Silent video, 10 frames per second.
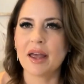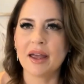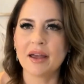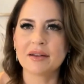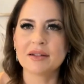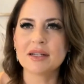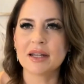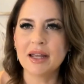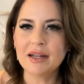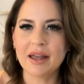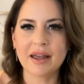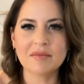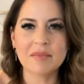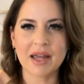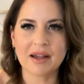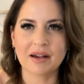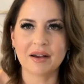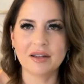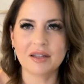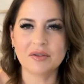And it can make
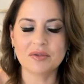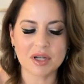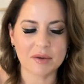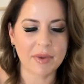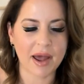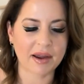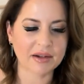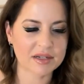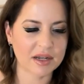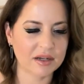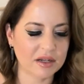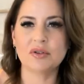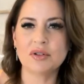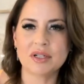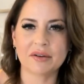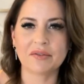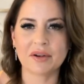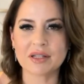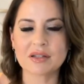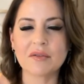a huge impact and a huge
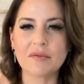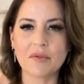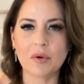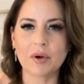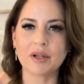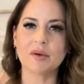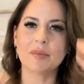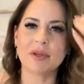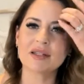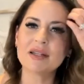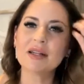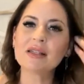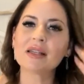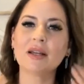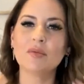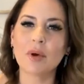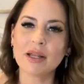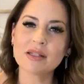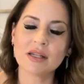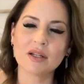difference for your business in
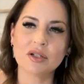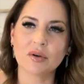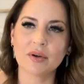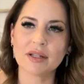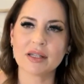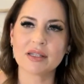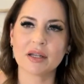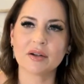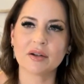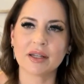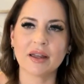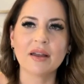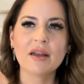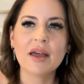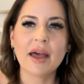ways that you don't necessarily